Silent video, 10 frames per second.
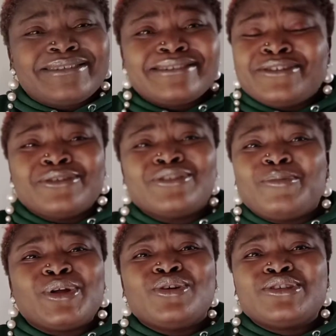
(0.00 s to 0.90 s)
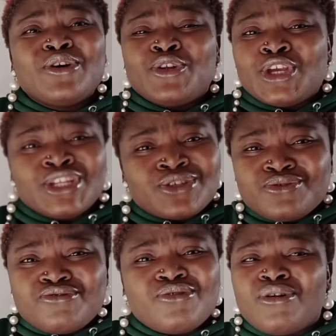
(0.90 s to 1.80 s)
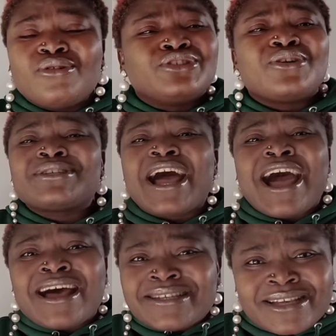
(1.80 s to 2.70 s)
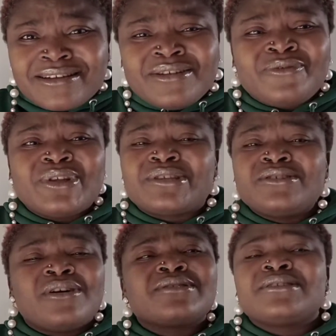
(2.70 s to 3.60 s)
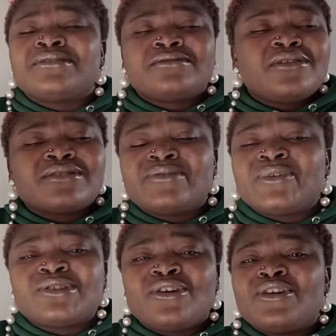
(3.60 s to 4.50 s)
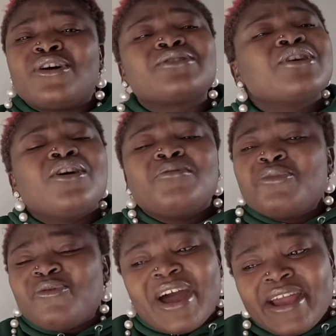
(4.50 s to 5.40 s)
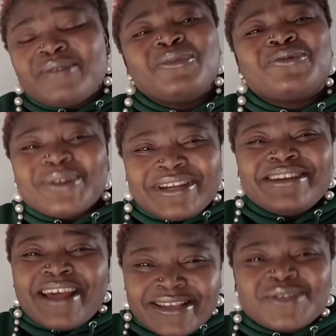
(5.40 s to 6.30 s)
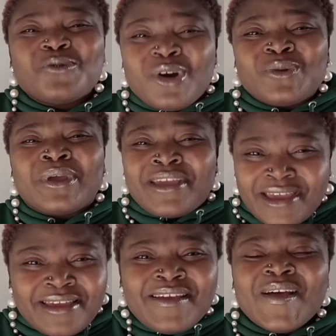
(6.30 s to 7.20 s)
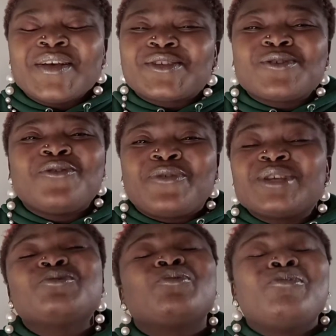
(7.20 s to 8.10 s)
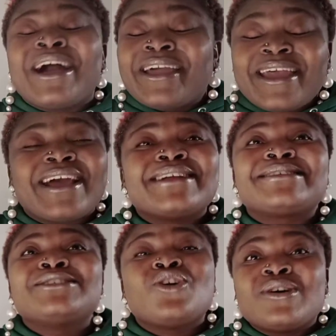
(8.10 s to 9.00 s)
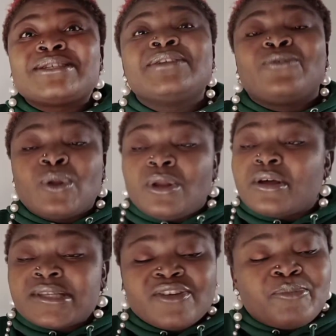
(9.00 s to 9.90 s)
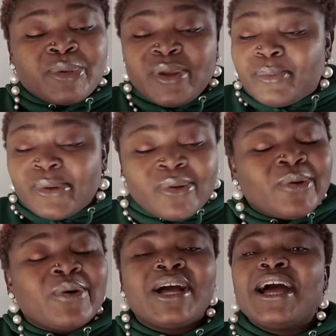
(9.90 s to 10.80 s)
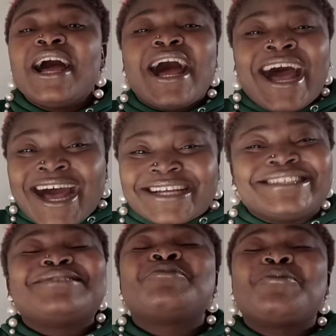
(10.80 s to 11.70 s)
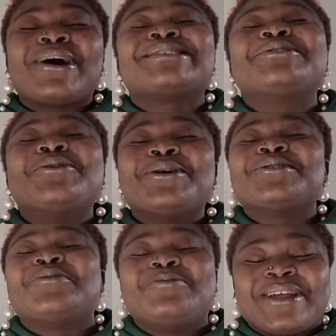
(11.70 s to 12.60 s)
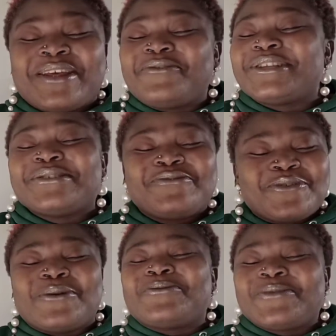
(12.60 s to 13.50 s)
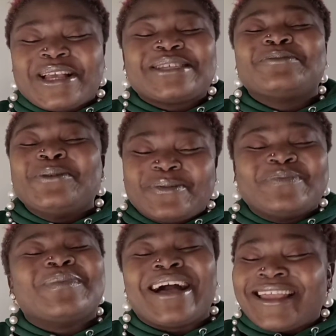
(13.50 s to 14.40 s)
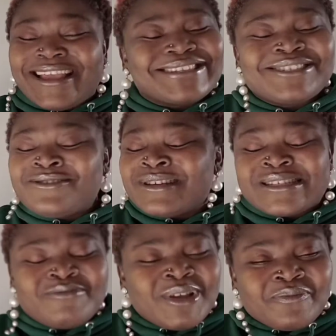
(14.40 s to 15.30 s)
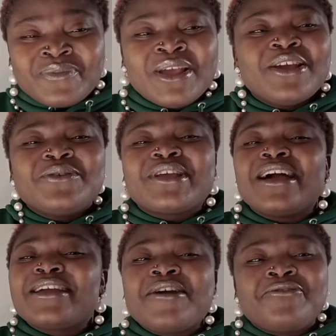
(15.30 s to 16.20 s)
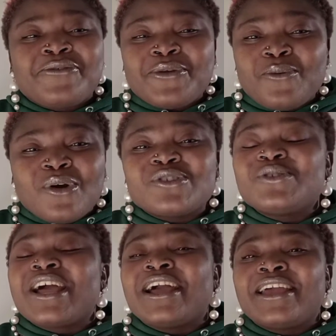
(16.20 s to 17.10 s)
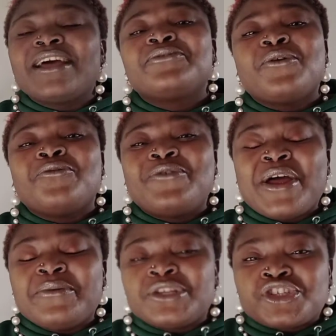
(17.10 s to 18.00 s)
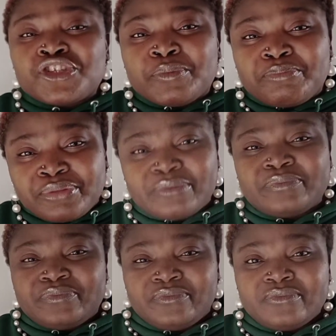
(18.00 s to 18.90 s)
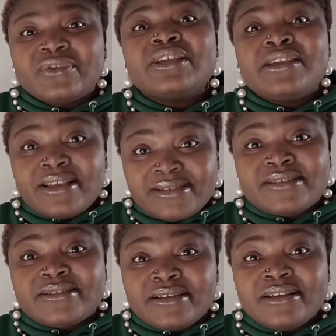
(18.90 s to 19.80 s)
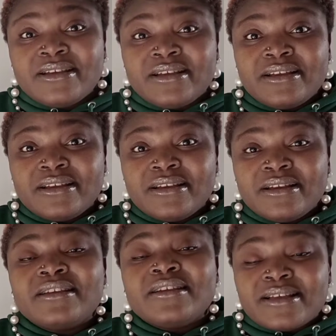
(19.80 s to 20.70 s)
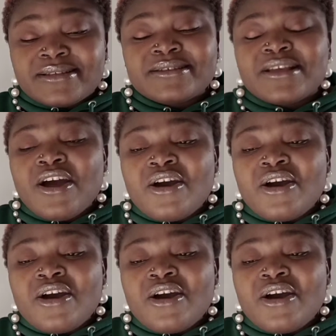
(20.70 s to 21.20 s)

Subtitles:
You know, nobody is going to eat you raw. Just ask if it's yours, it's yours. If it's not yours, move ahead, move to the next one, okay? So Facebook Market does it for lots of people, and people are still going to be benefiting from Facebook Market. Trust me. You can get free ones. You can get for very cheap. Yes. Yes.